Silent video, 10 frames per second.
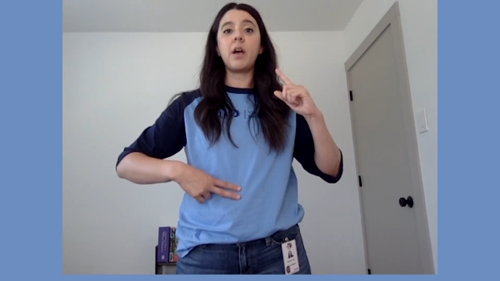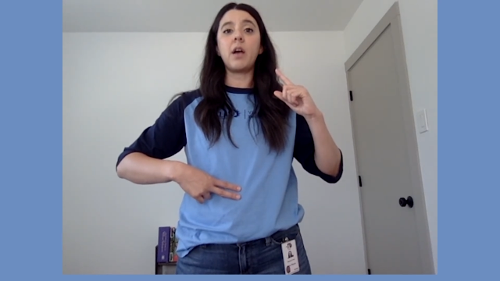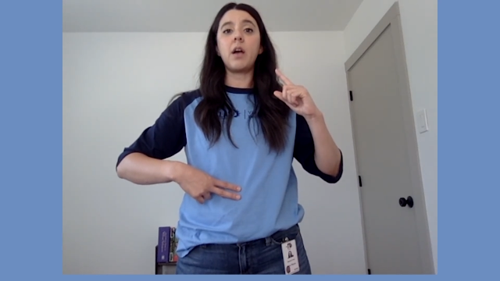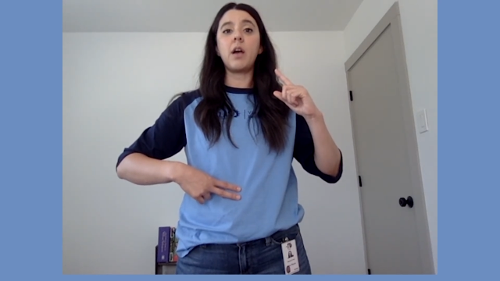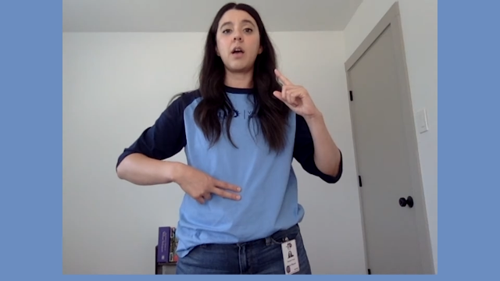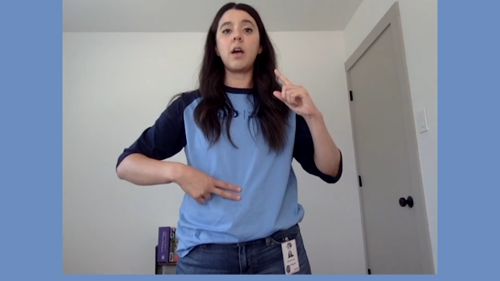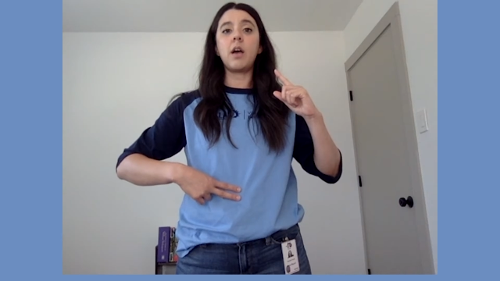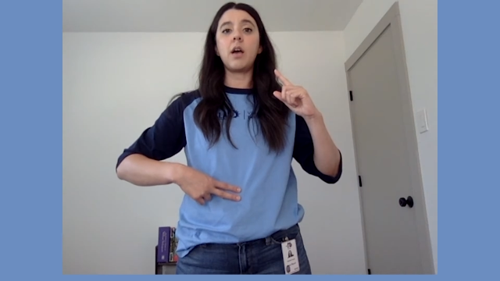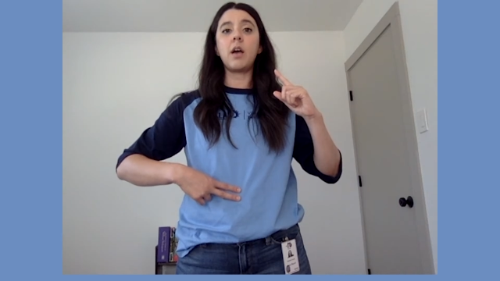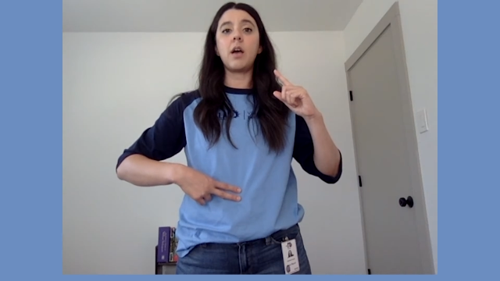
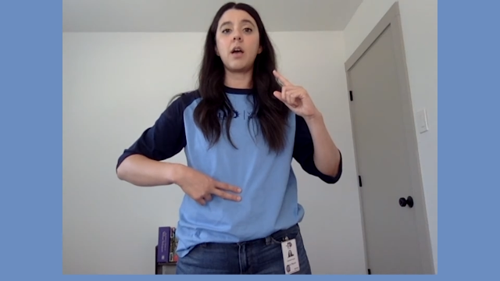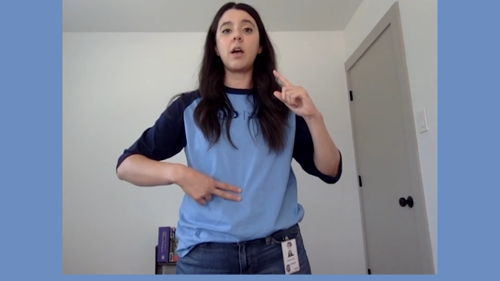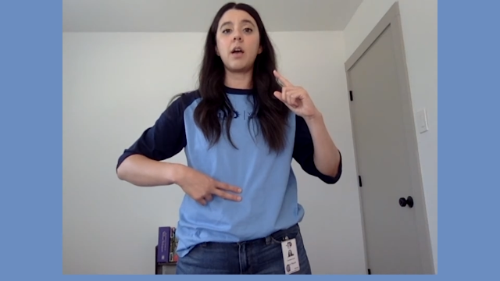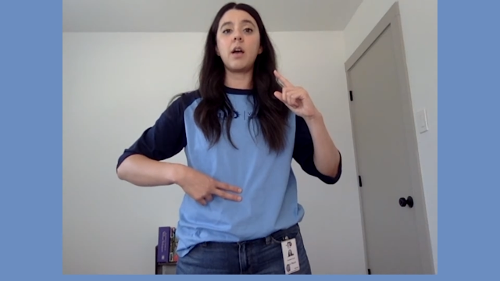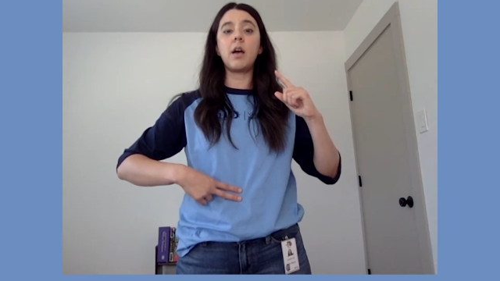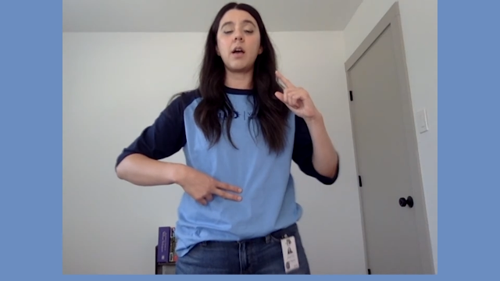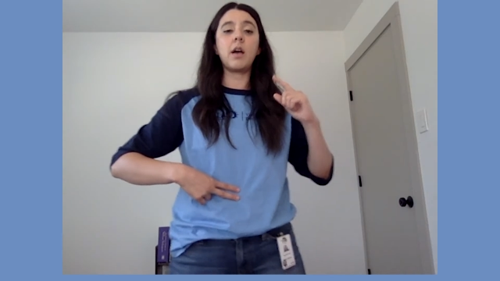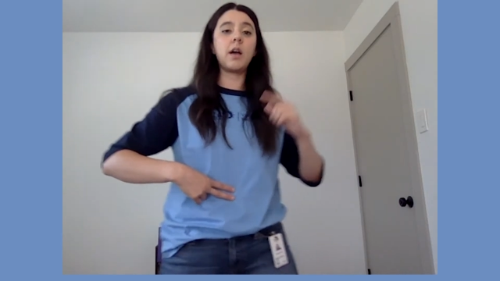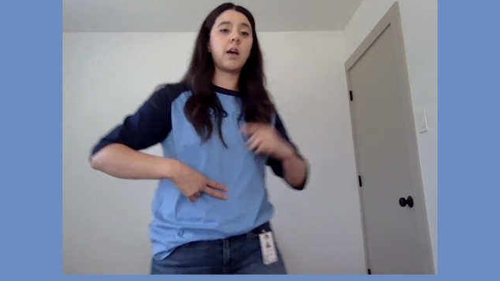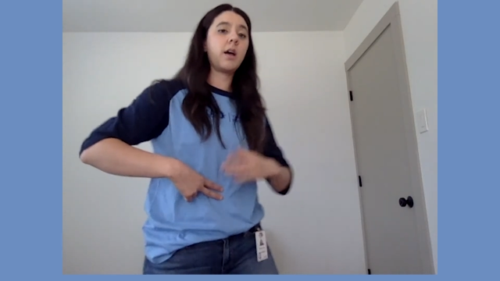
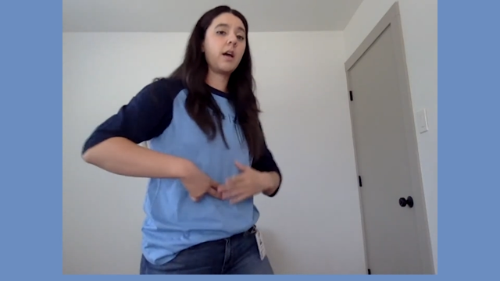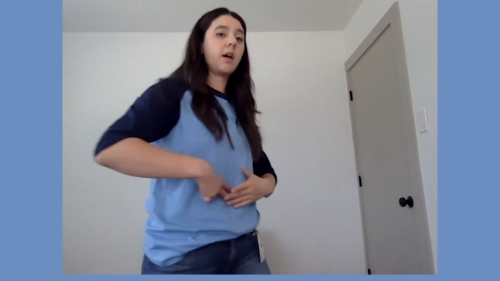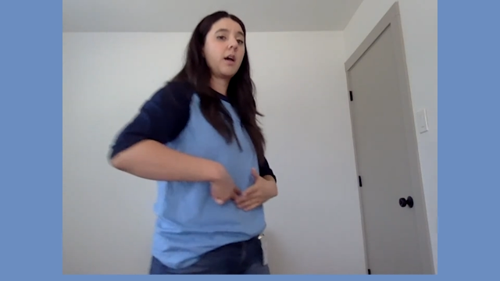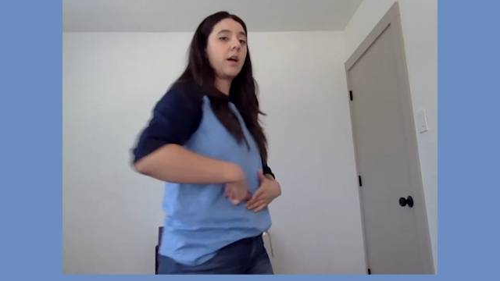(silence)